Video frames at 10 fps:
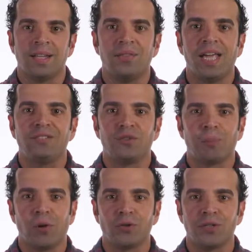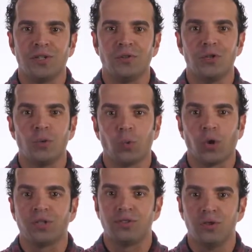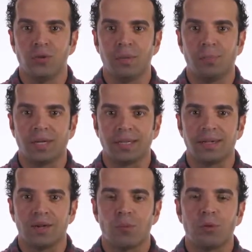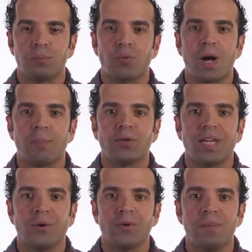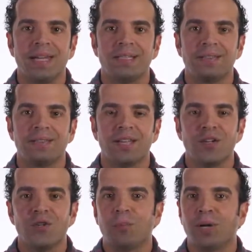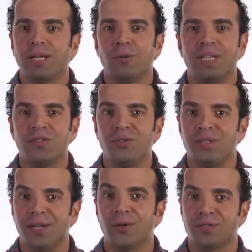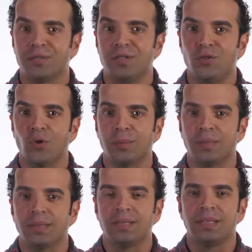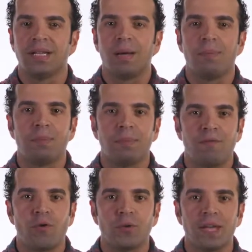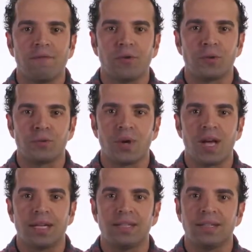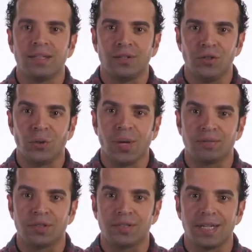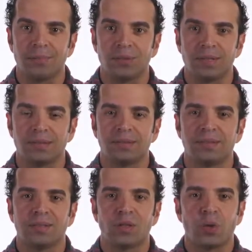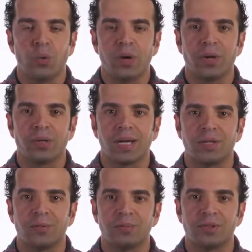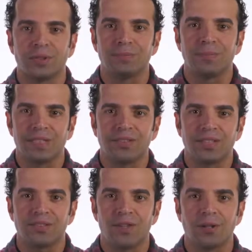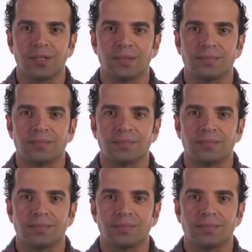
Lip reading: Thanks for purchasing your new Royce Union bike. With proper care and maintenance, your bike will give you years of enjoyment. But before that first ride, you'll have to assemble it. We're here to help, so let's get started.